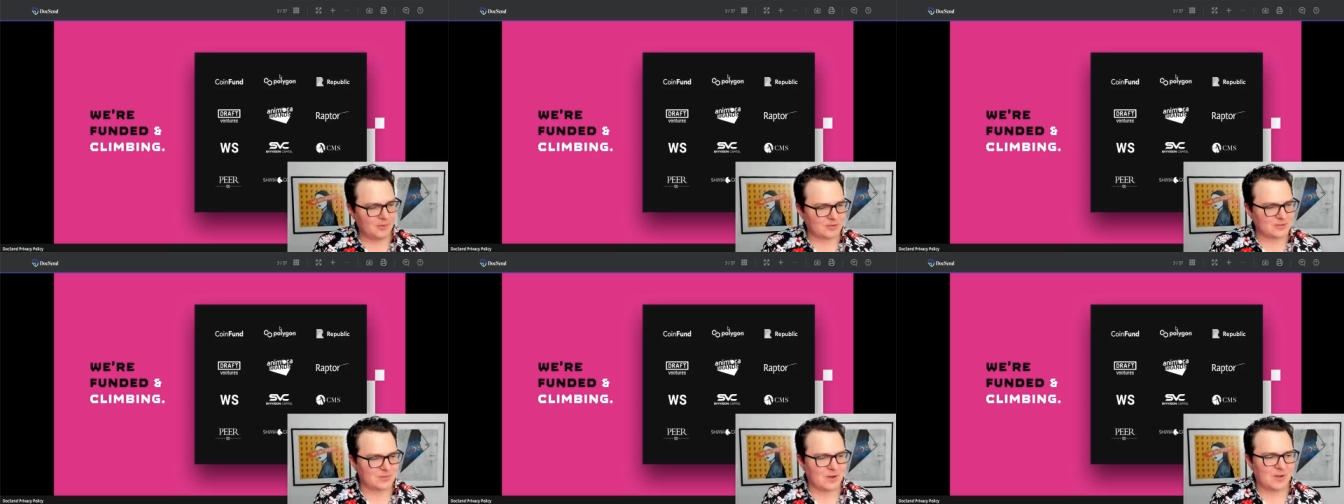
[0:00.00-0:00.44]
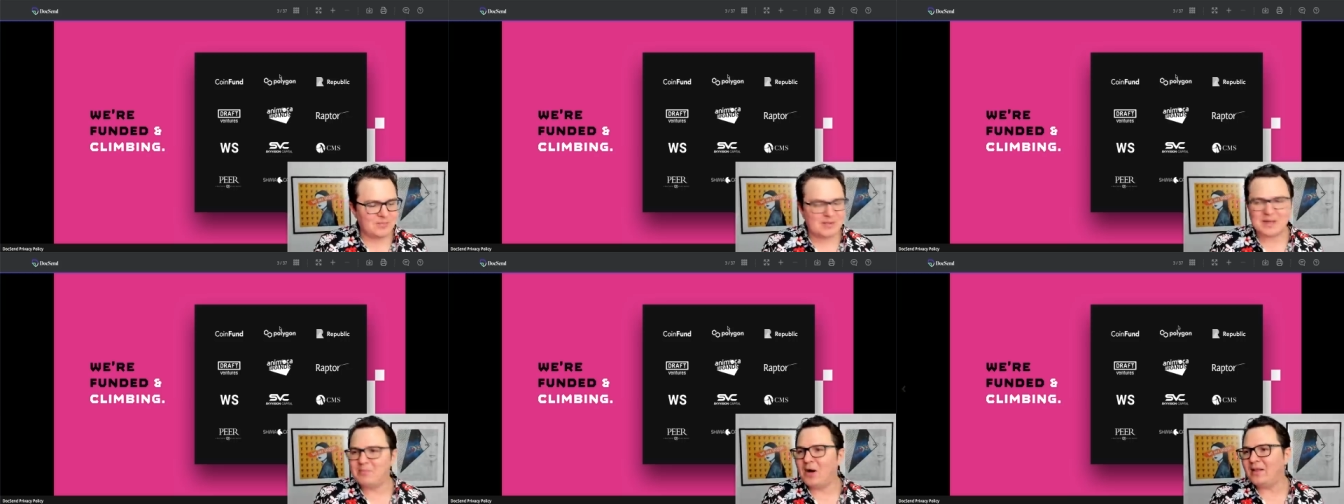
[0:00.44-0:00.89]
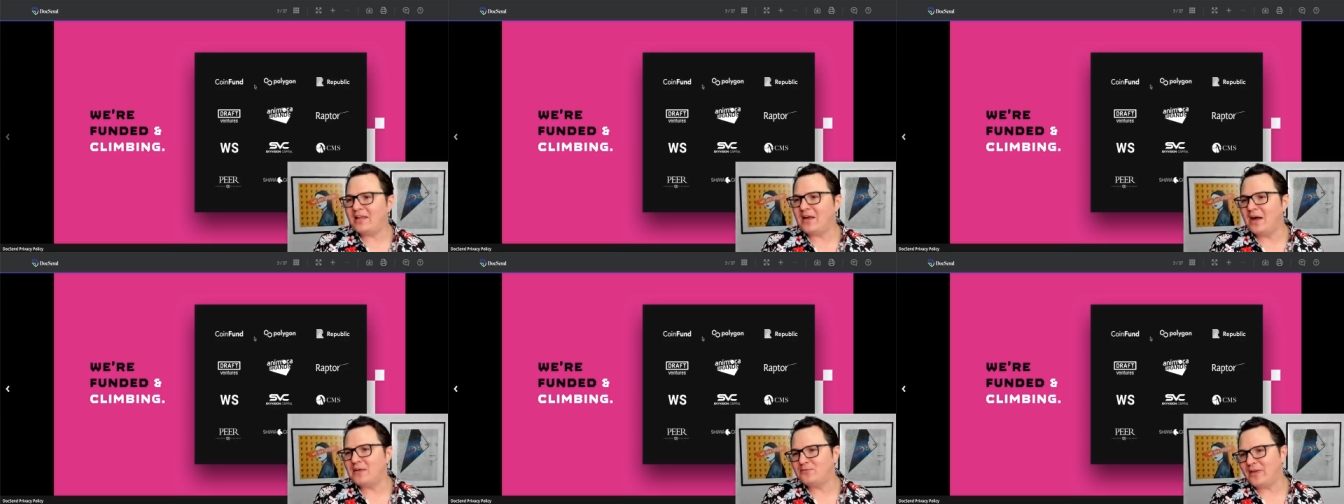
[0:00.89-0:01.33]
course, we're all big
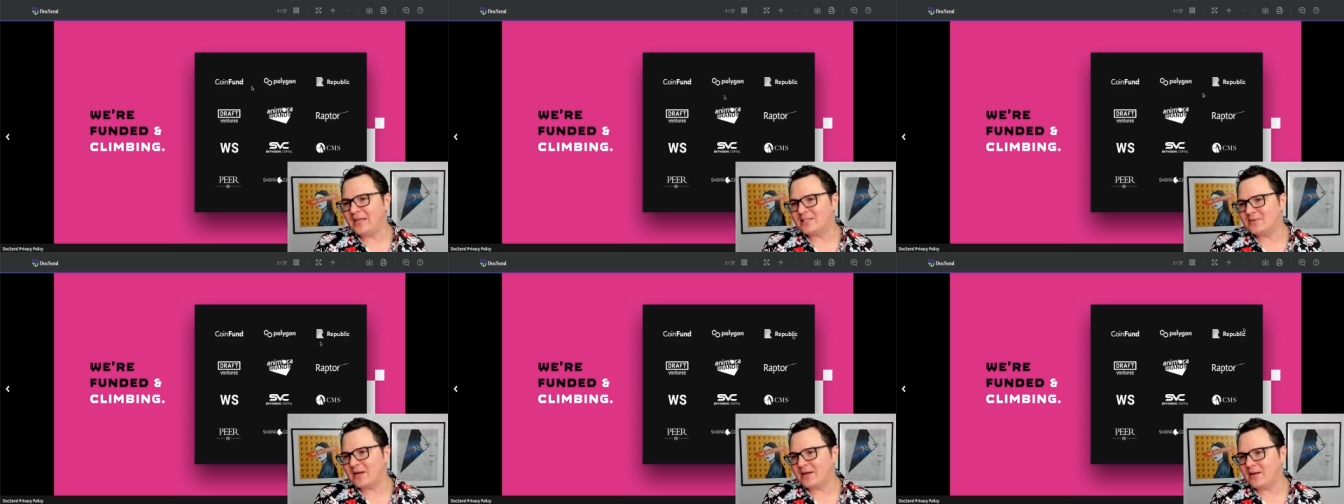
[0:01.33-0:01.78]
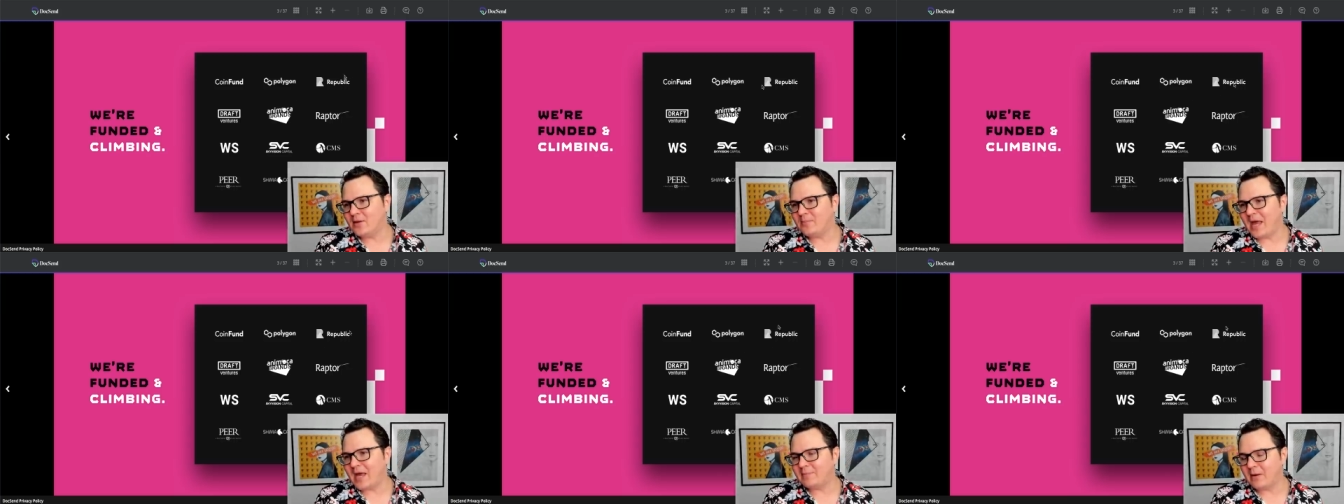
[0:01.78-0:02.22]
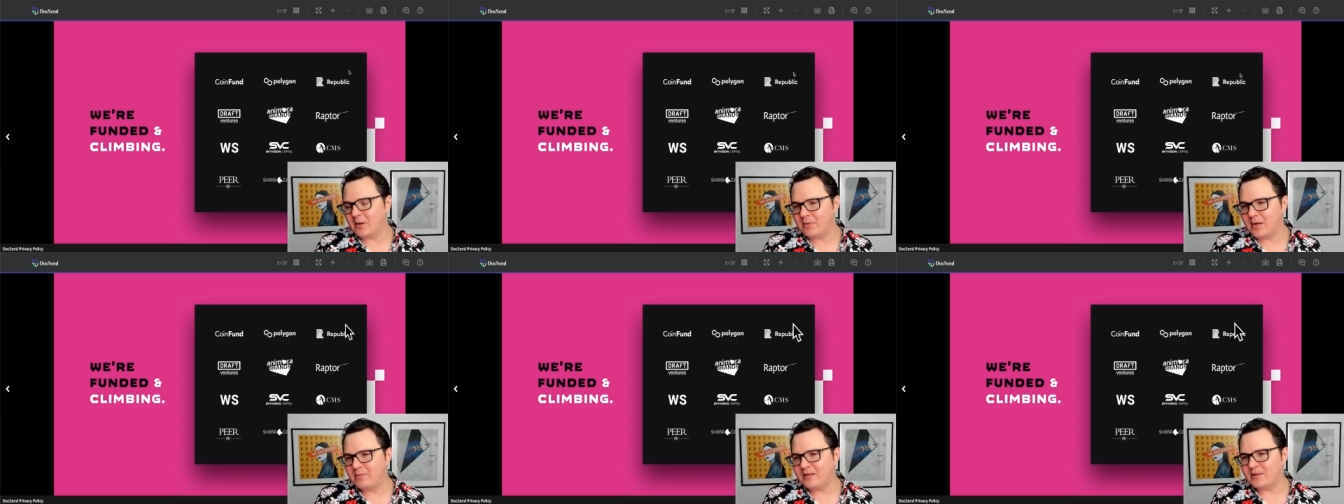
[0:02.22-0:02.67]
Polygon fans around here, backed by
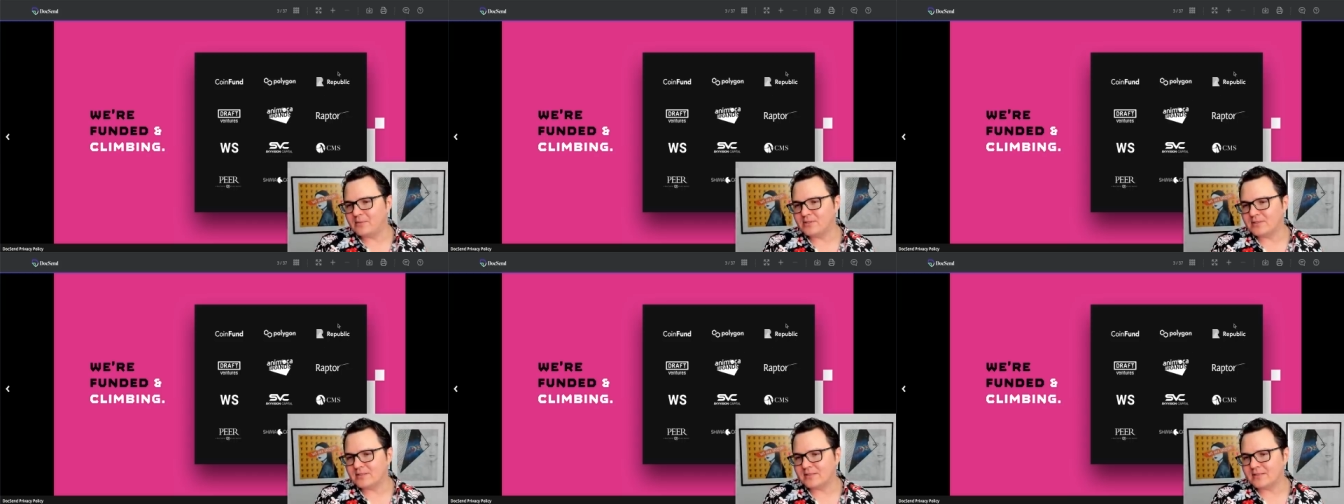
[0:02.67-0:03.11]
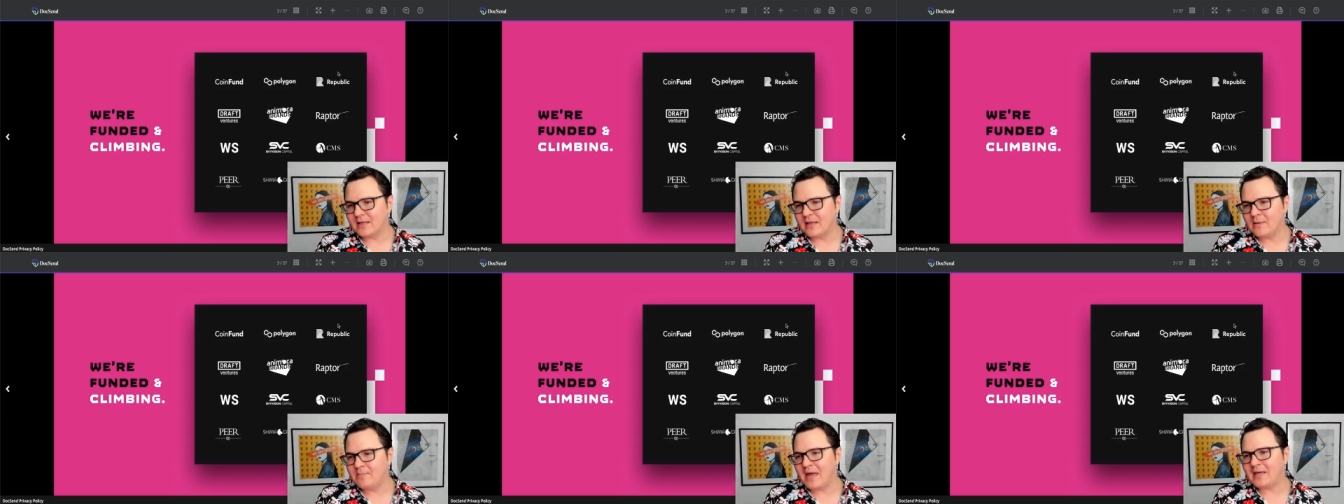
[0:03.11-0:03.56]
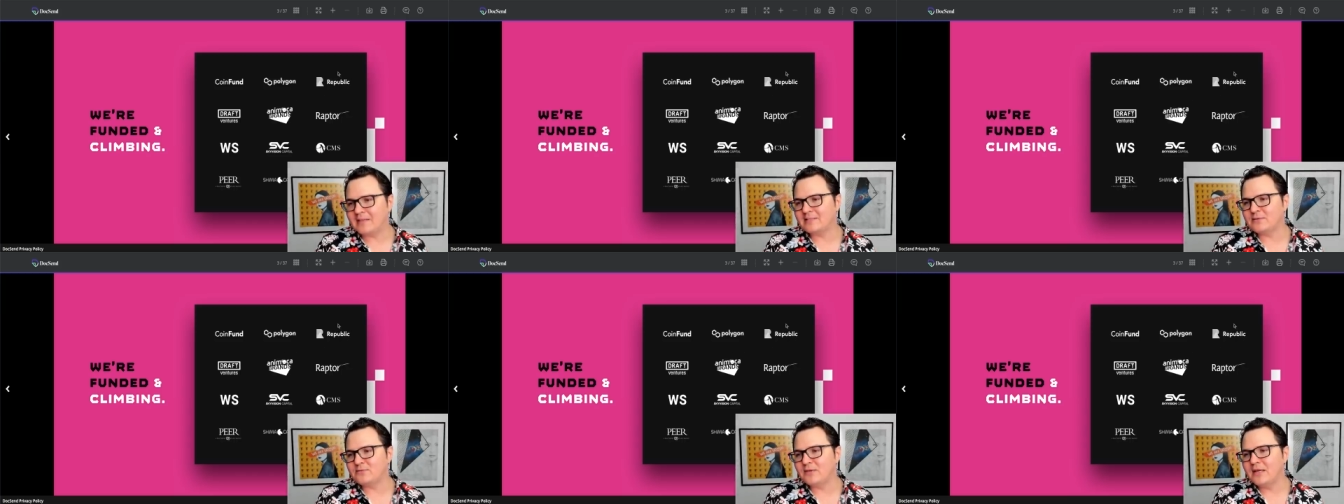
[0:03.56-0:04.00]
Republic, which is a, a
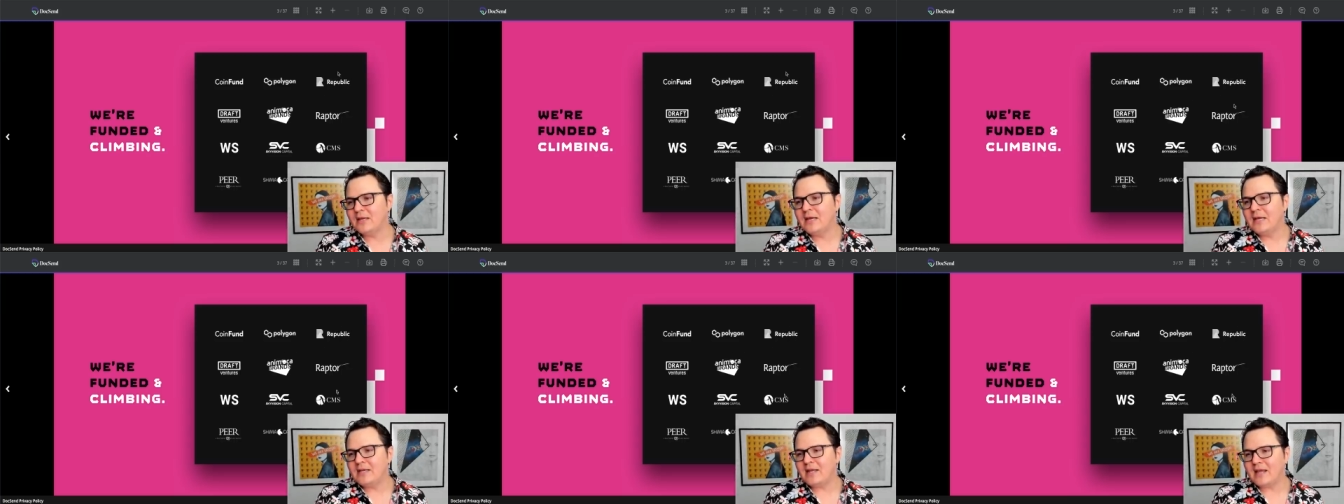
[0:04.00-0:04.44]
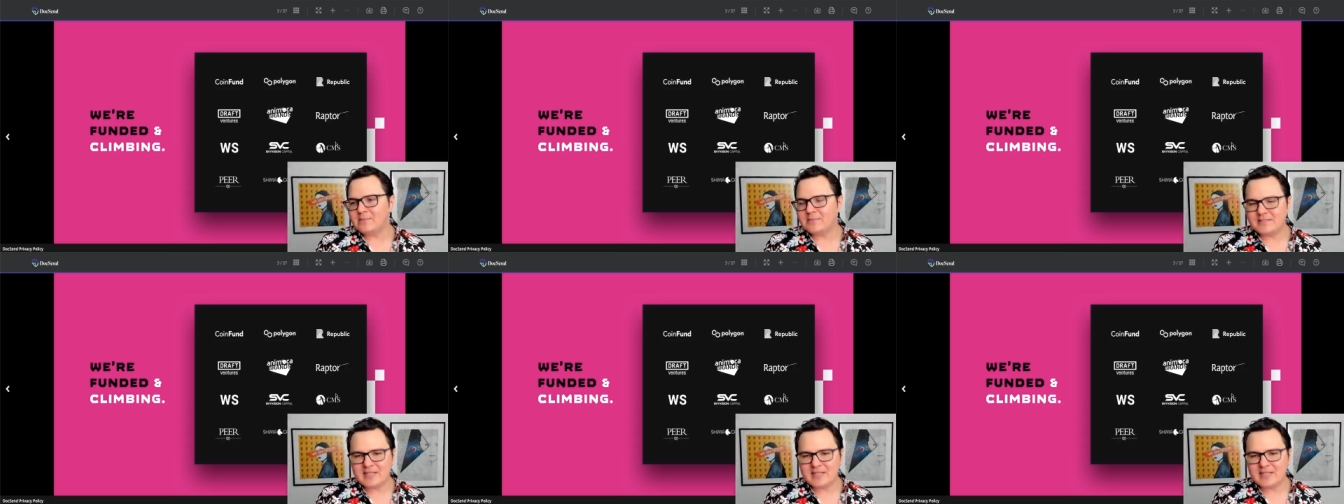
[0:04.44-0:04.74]
massive name.